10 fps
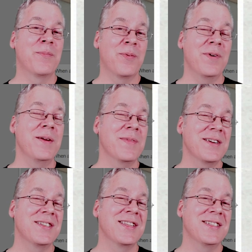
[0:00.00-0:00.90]
pretty
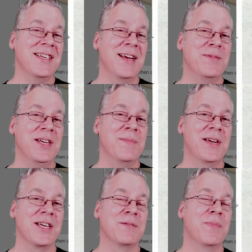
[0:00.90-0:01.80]
much the same gene
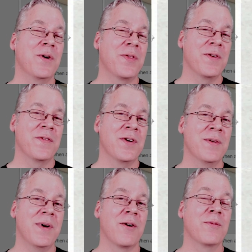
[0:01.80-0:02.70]
because both of
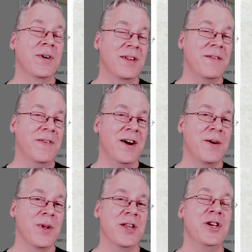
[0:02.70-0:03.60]
them are really variable,